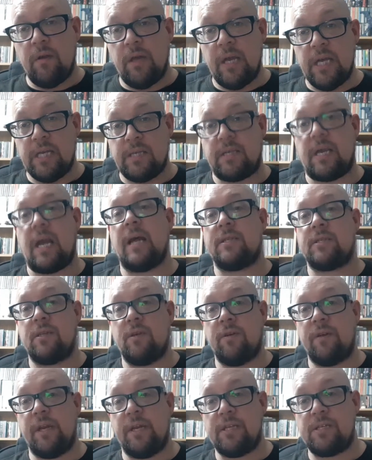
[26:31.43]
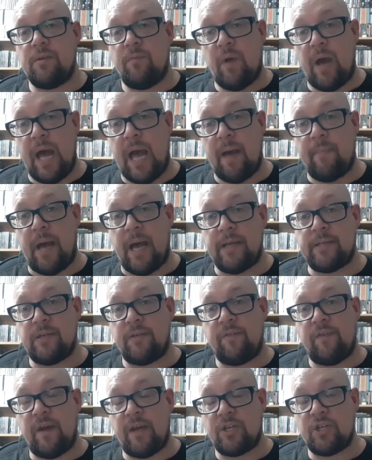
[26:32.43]
his catalogue in a somewhat
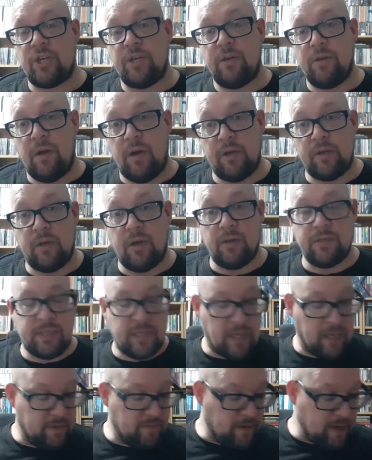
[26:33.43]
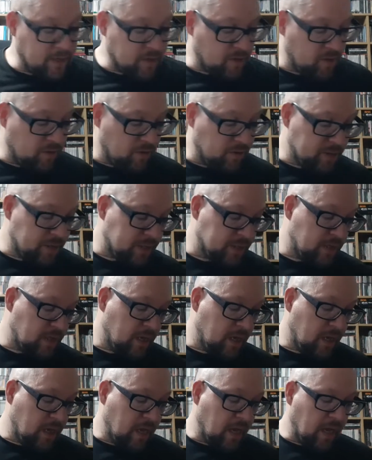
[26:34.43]
haphazard fashion on RCA Records.
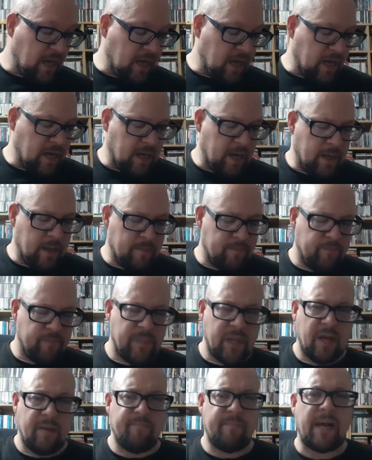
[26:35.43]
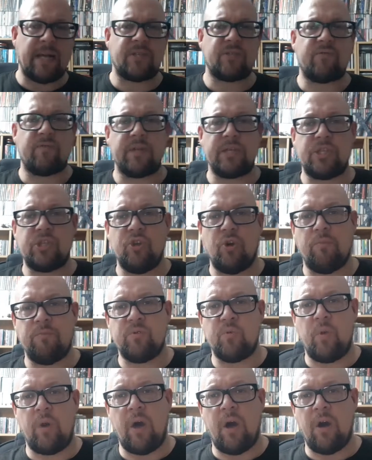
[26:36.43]
Um, mastering snobs
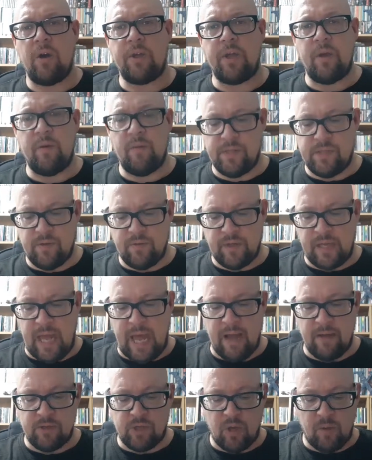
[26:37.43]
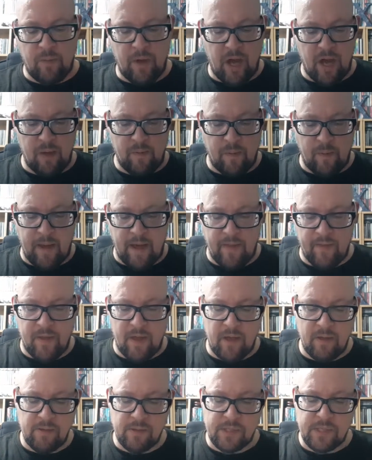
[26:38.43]
will argue until the cows come home about
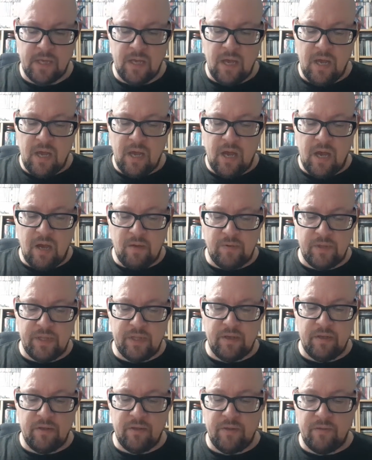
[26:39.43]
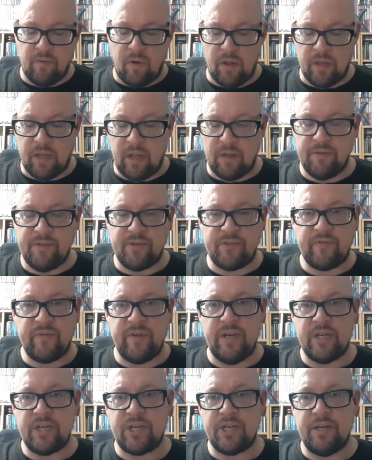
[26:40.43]
those, uh, but the, the Rykodisc
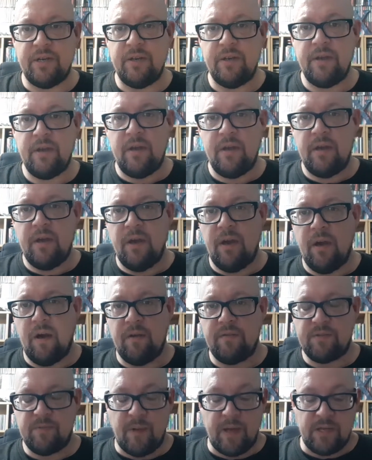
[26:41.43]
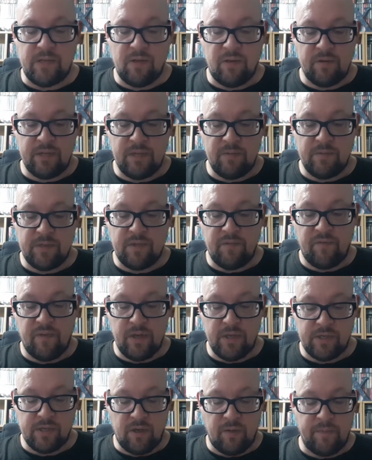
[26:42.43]
version of Space Oddity was the
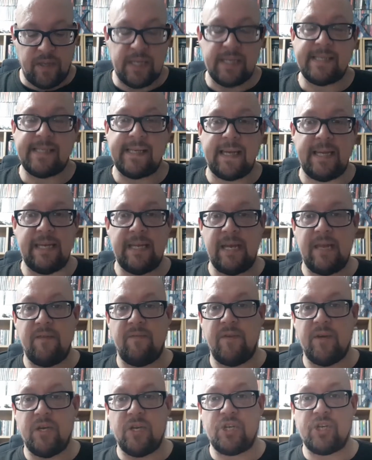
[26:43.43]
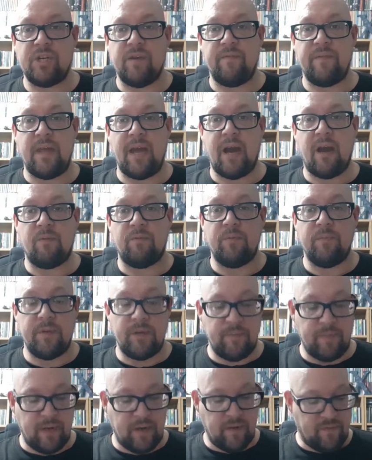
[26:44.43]
first time that a CD version of the album
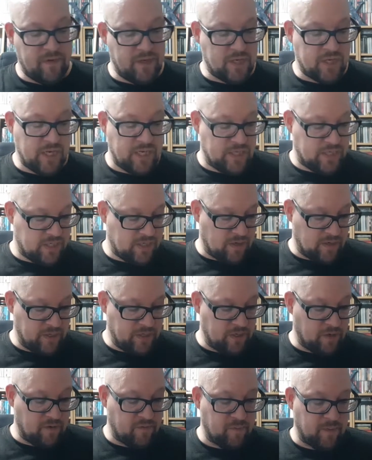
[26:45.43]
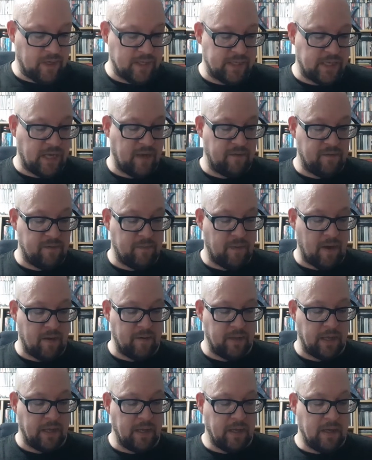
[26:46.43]
had been officially signed off by David
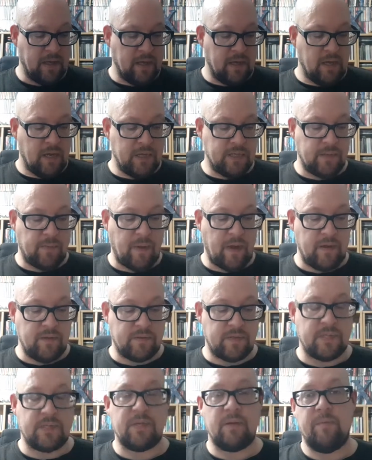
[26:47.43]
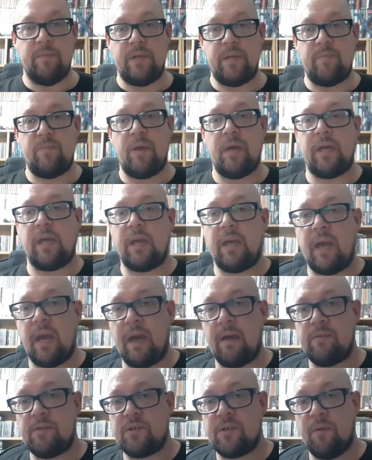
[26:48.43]
Bowie, as opposed to somebody picking
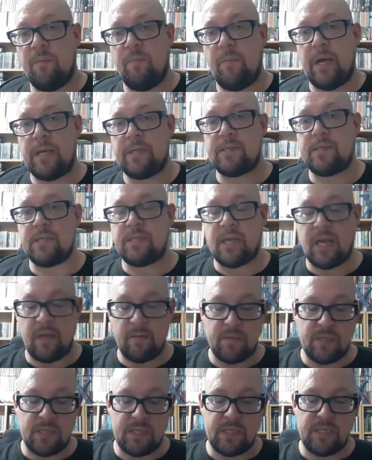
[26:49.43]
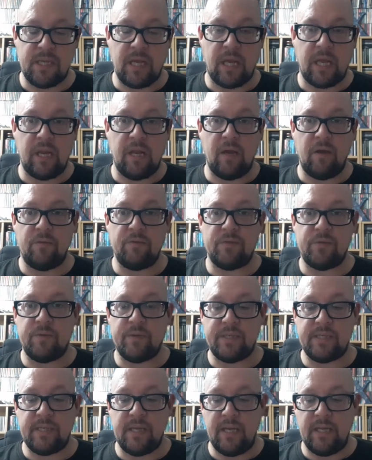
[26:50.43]
out some master tapes and sticking it onto a
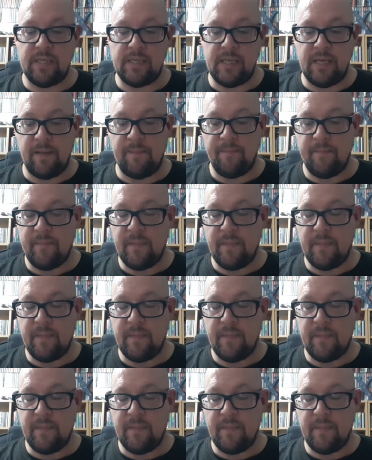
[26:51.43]
CD.